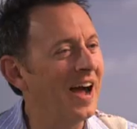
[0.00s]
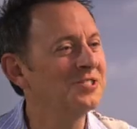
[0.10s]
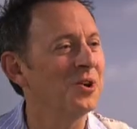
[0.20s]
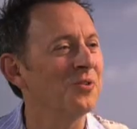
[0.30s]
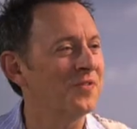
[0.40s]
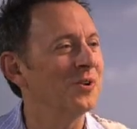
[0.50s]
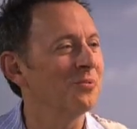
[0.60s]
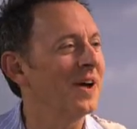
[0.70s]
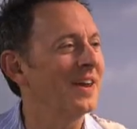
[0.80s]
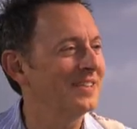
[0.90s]
I don't feel
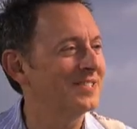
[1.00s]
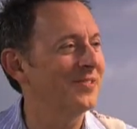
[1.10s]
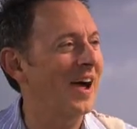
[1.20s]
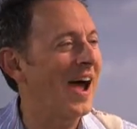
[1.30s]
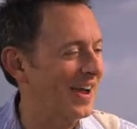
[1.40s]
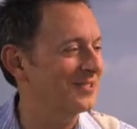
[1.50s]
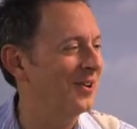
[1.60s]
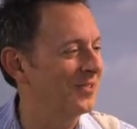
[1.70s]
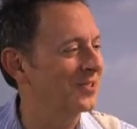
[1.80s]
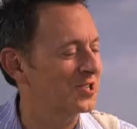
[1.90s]
ready to act
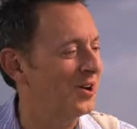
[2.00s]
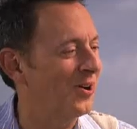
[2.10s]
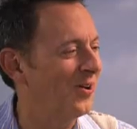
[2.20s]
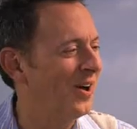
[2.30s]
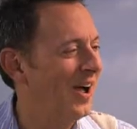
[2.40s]
on the show